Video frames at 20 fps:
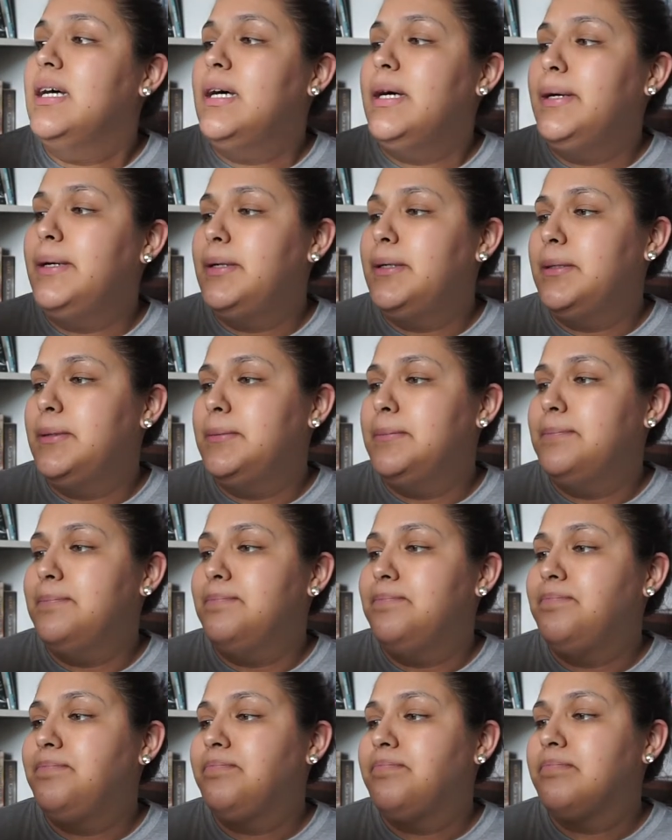
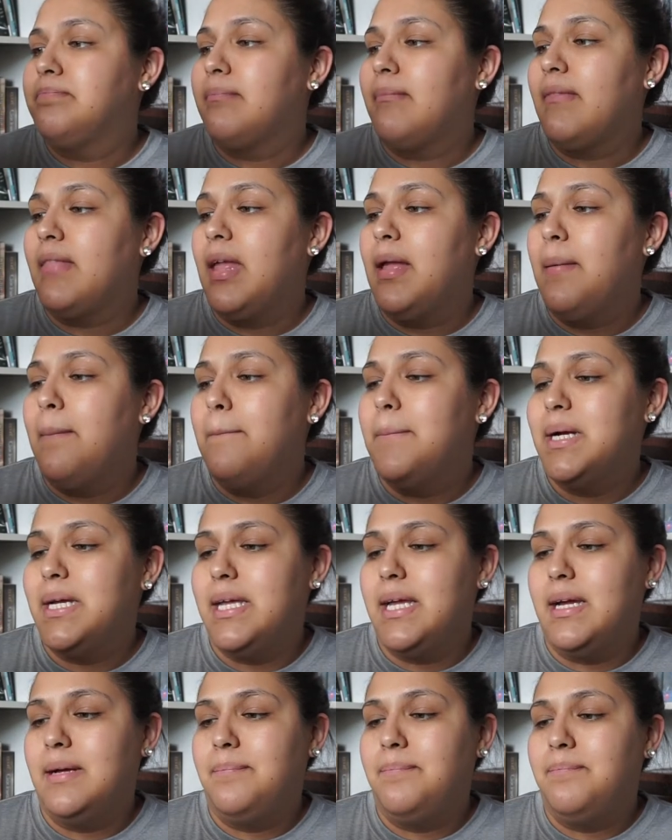But
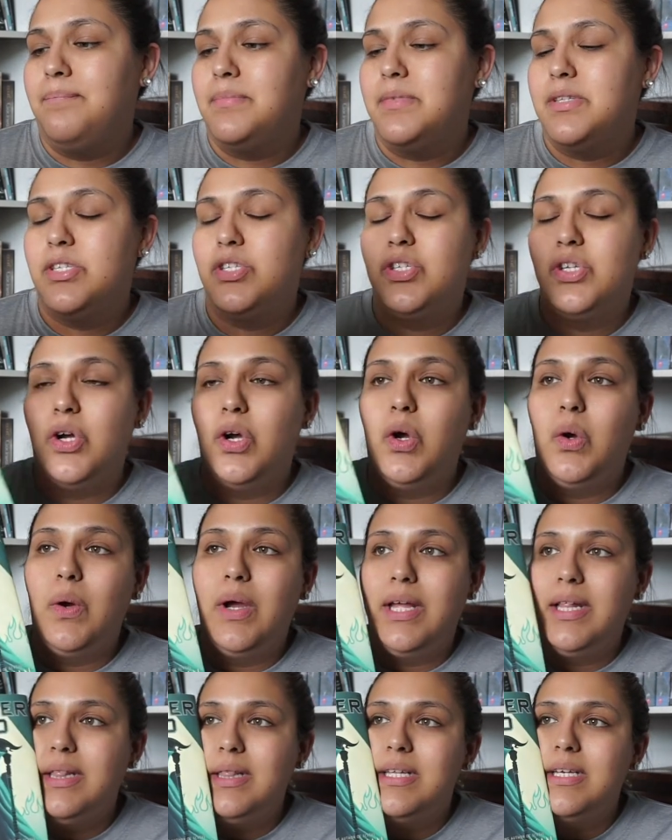yeah. So
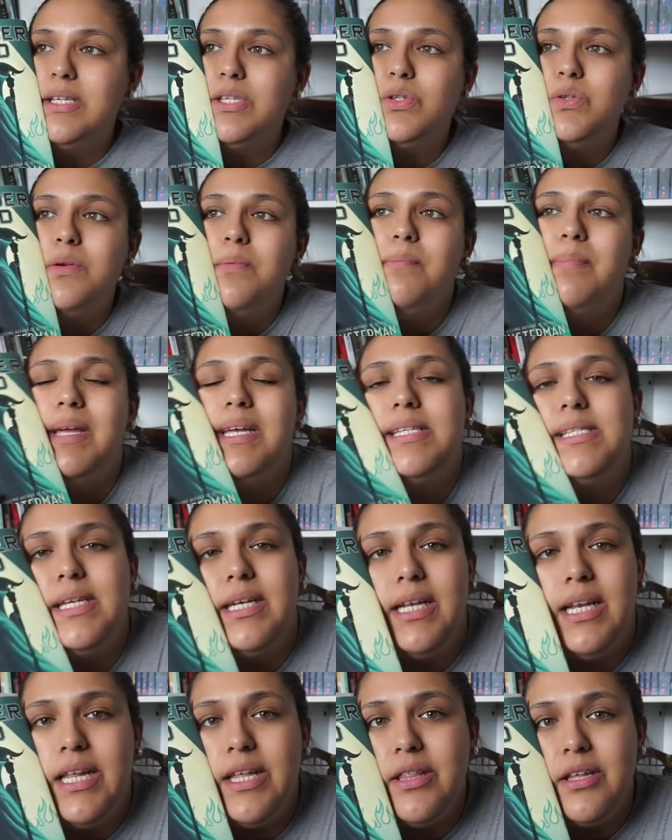in this one,
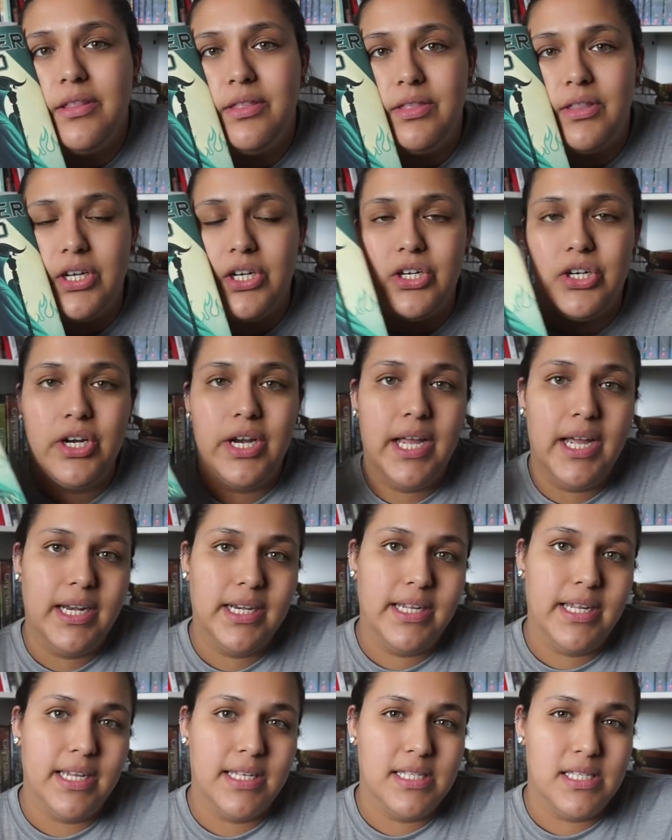basically the
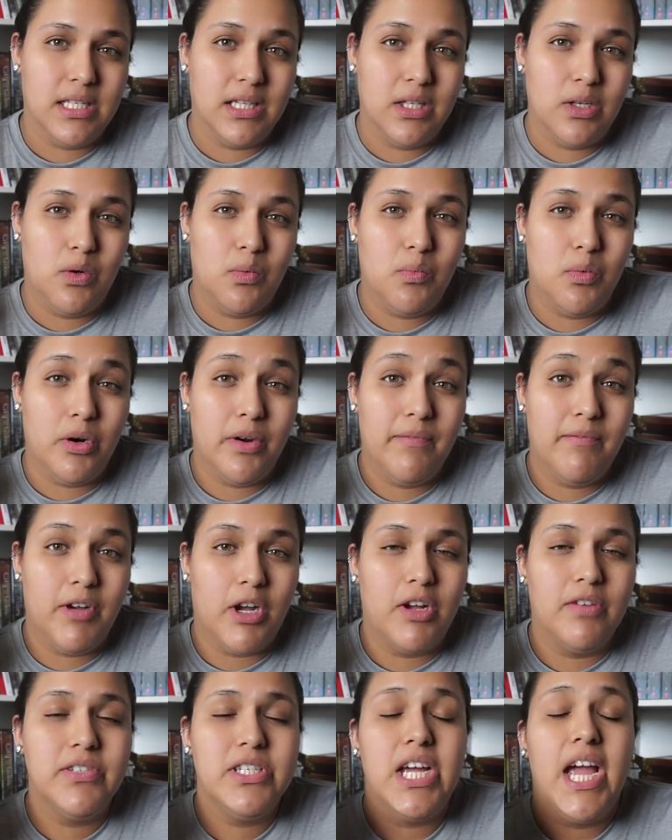Thunderhead gets a little more
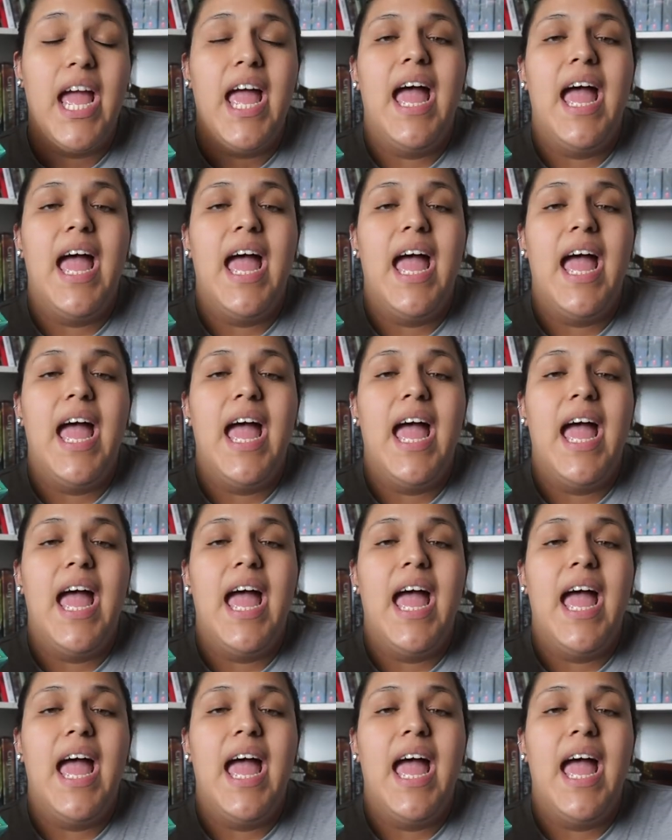involved.